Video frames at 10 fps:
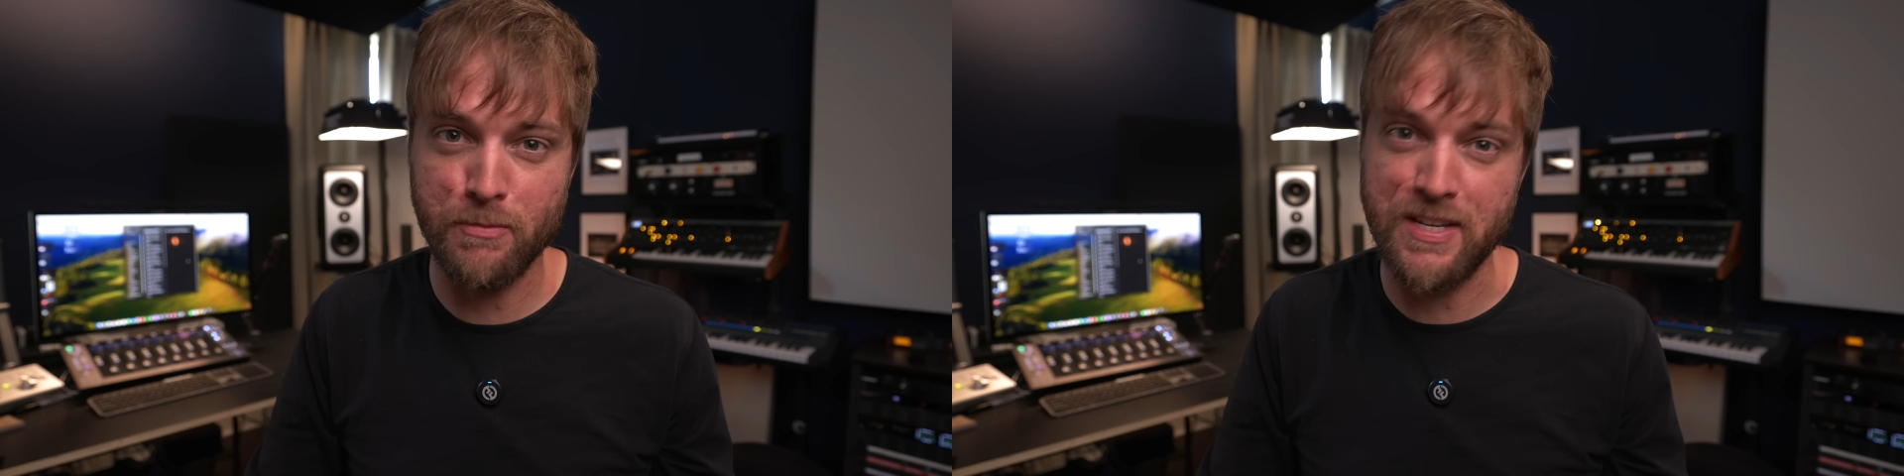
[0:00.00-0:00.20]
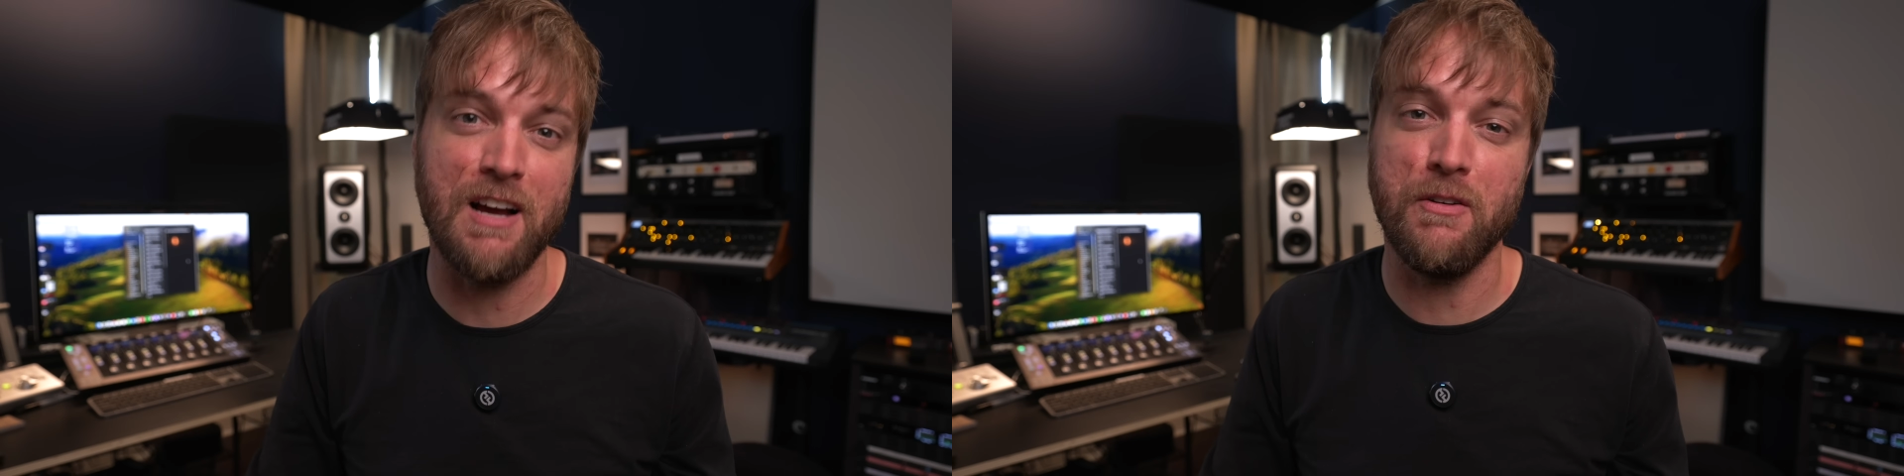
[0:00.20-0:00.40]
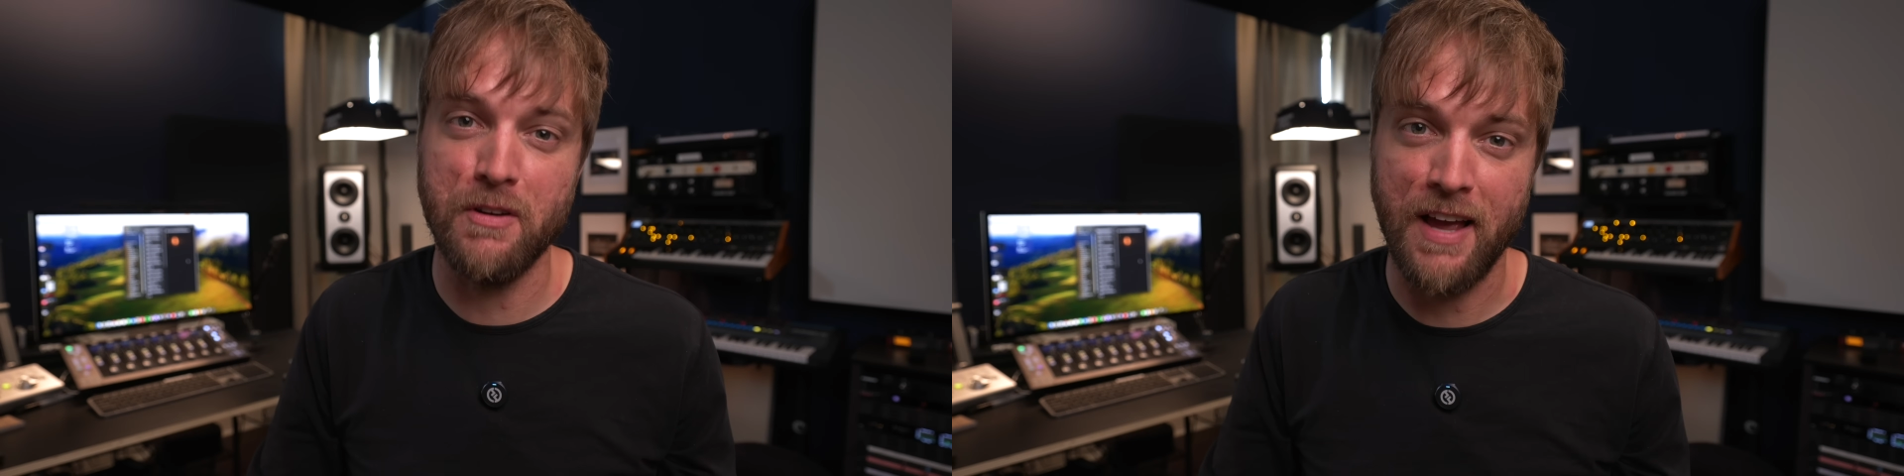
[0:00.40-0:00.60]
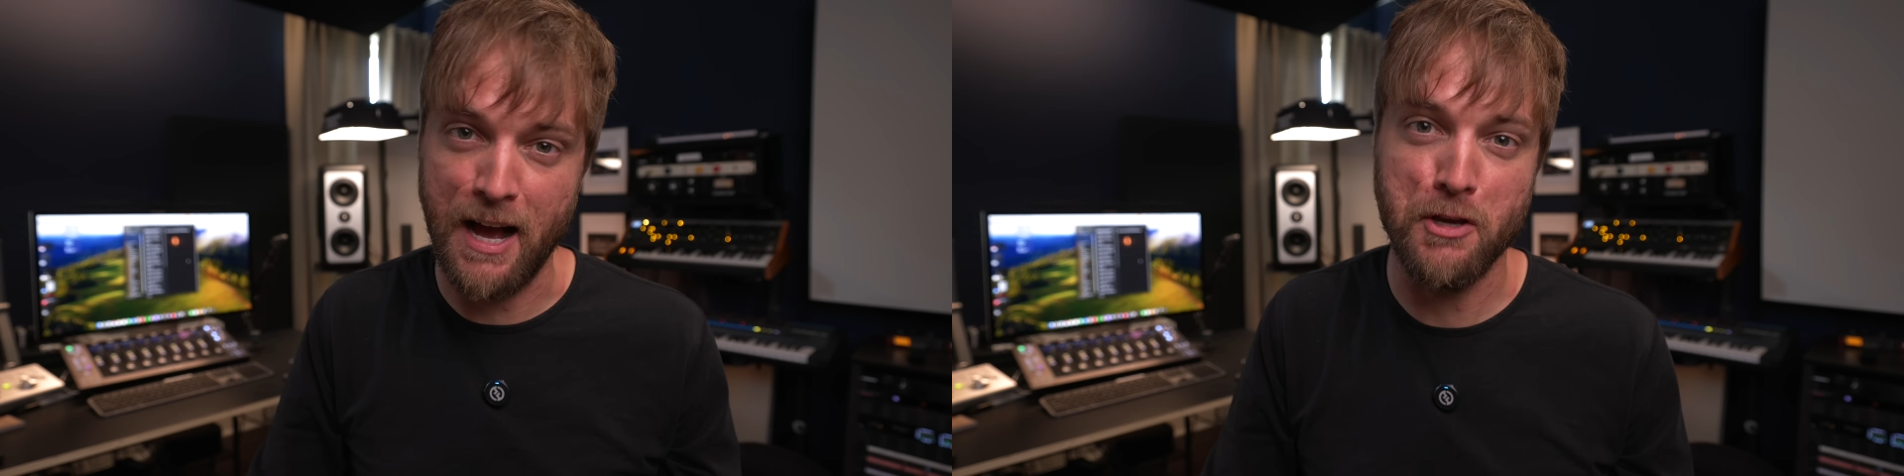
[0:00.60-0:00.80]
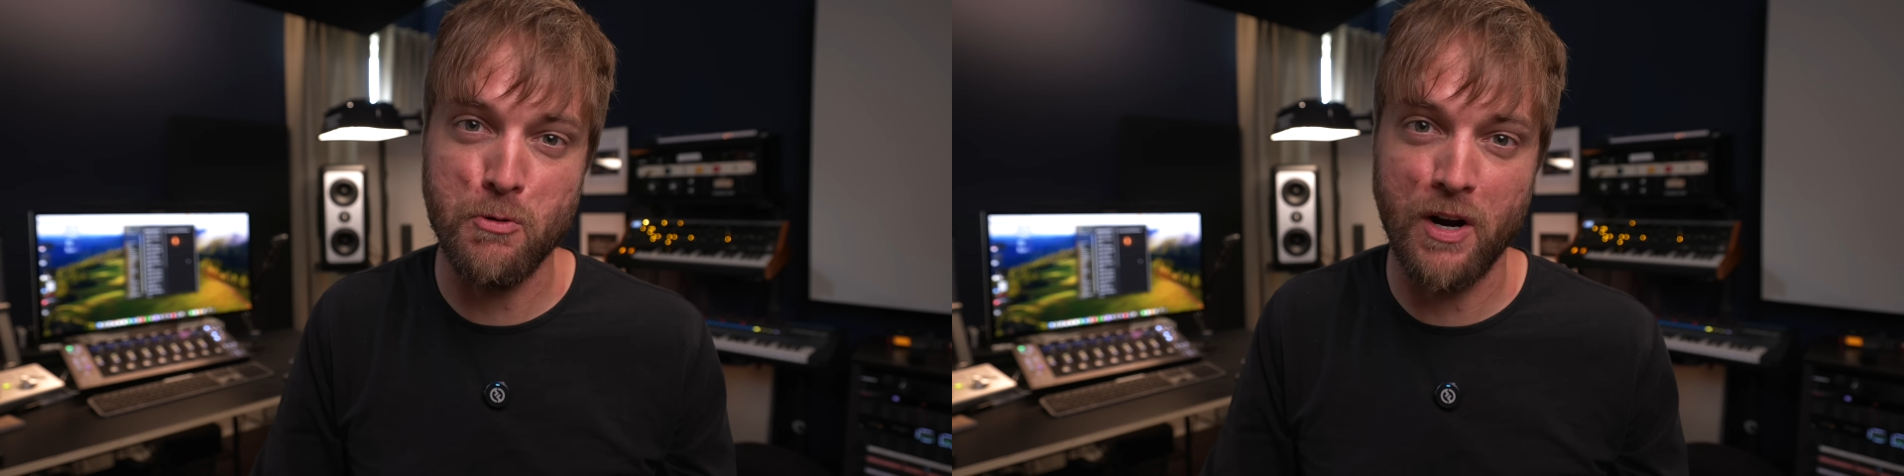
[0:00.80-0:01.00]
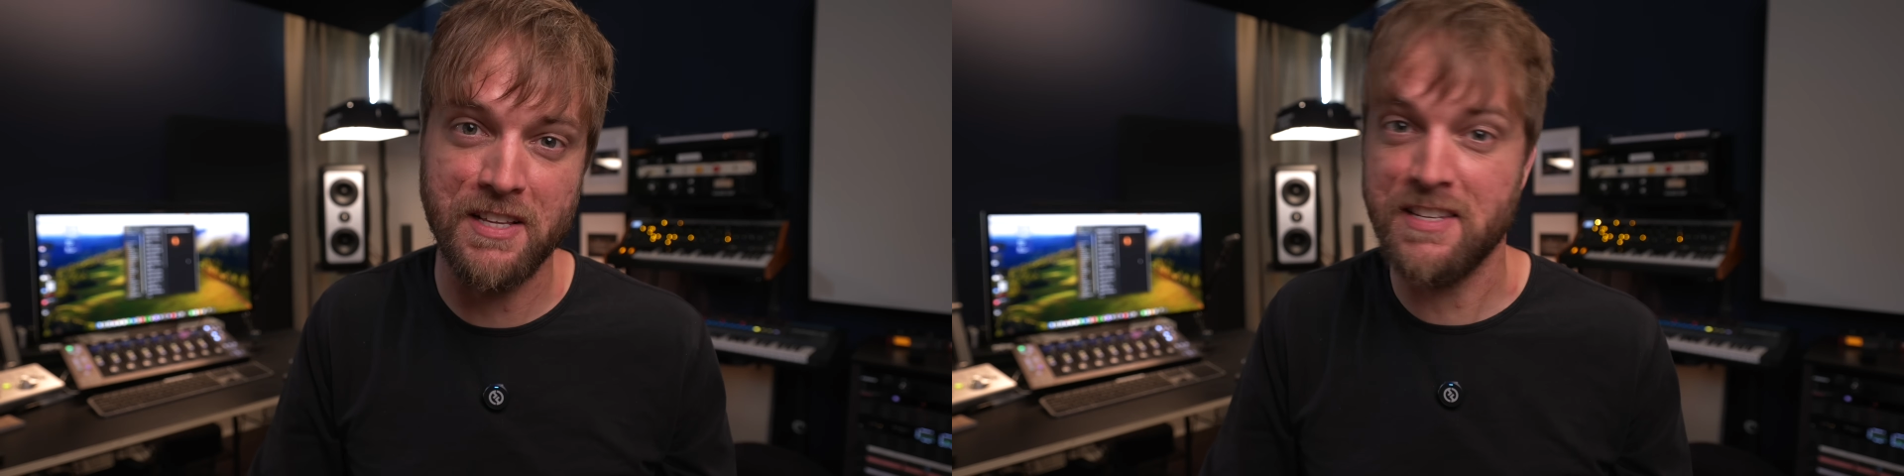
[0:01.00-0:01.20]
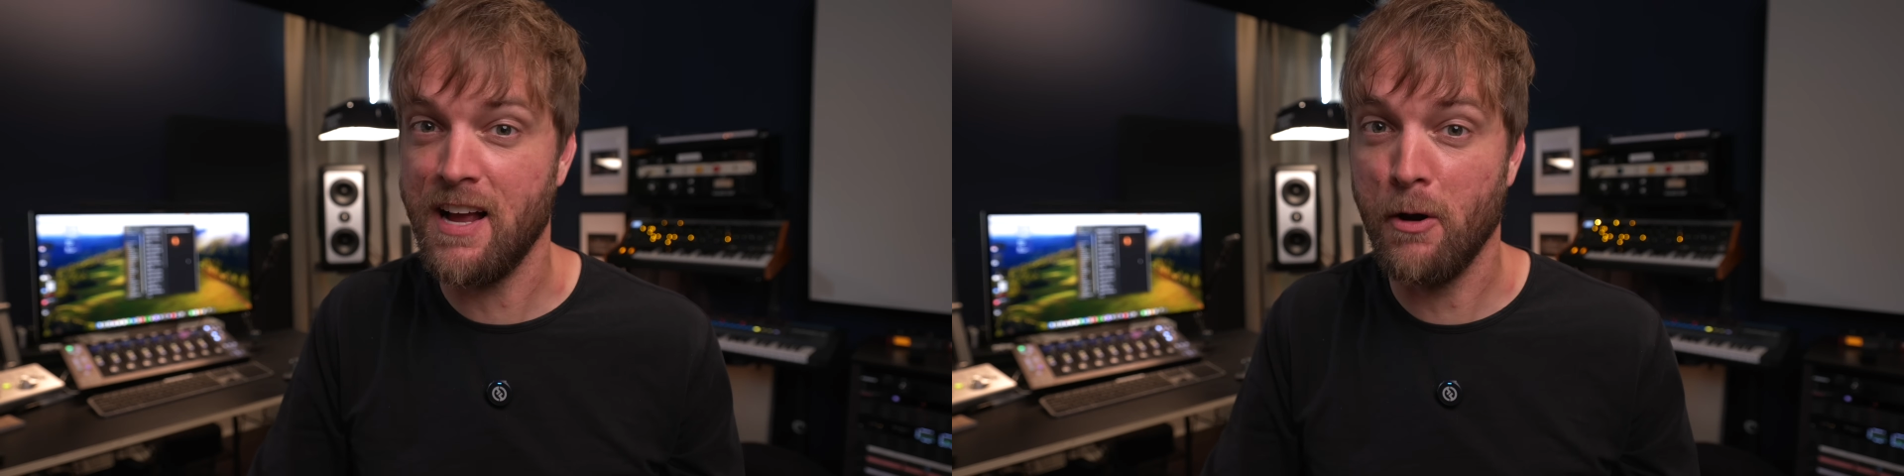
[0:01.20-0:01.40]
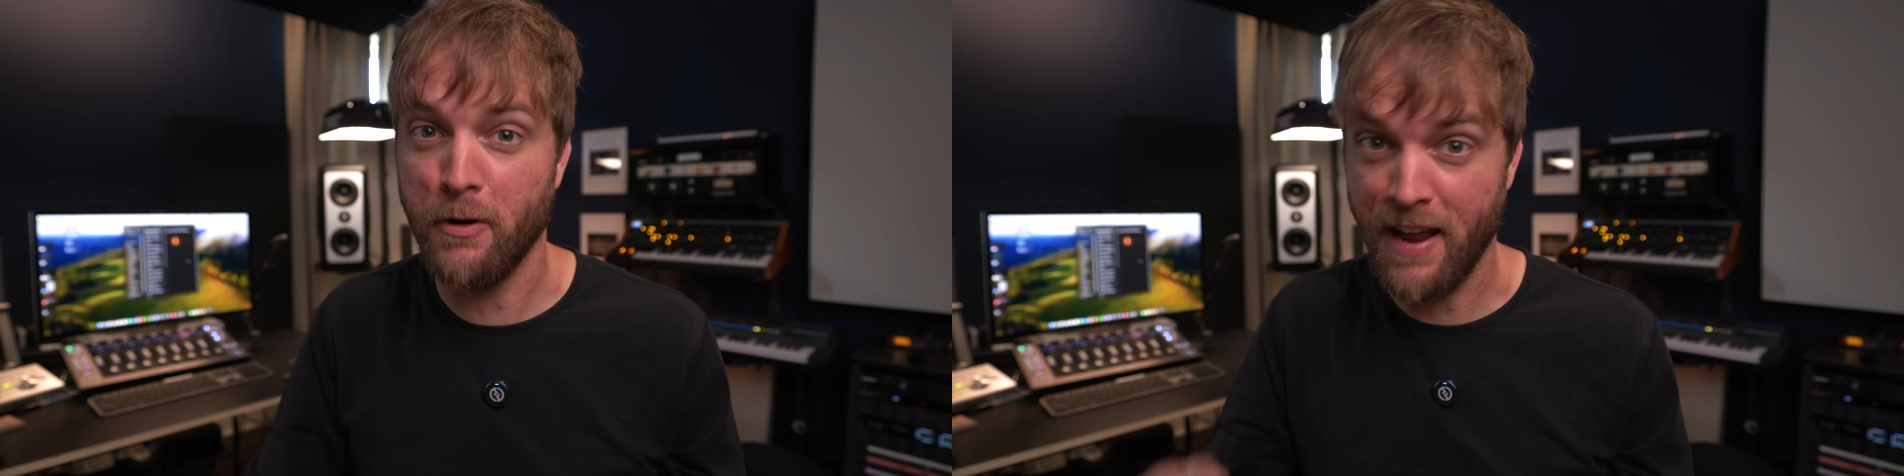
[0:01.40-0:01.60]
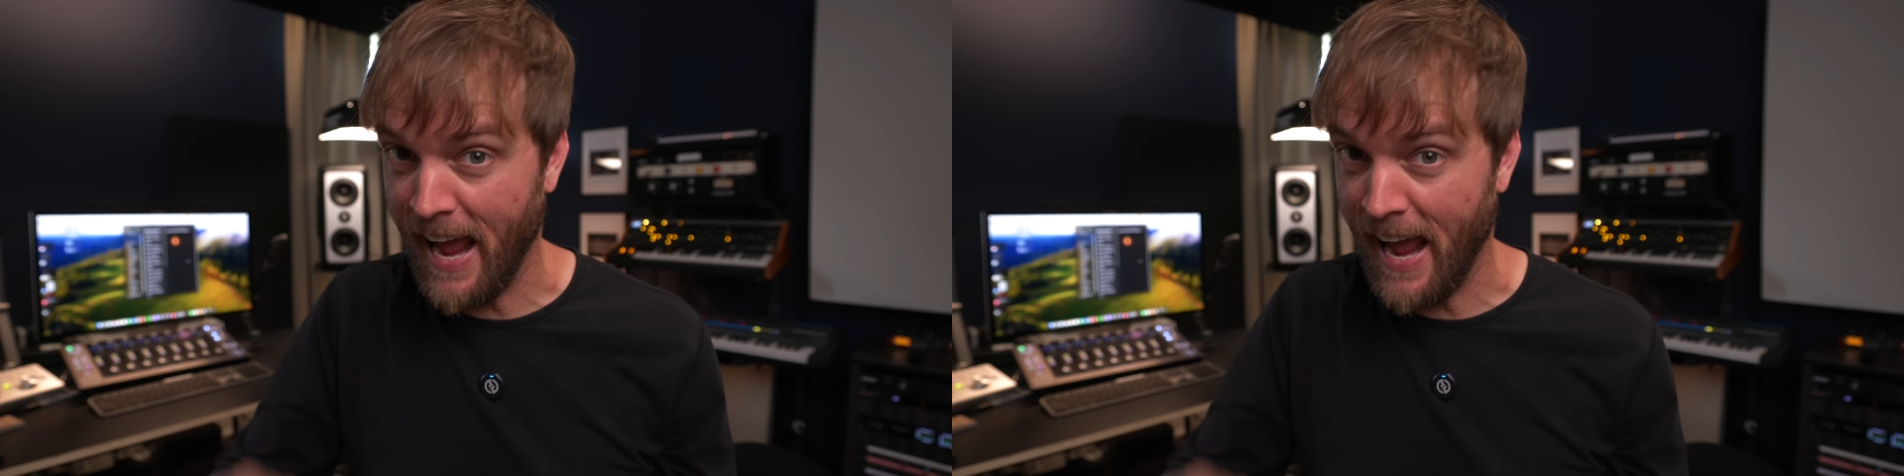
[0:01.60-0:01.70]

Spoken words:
sound how you want it to sound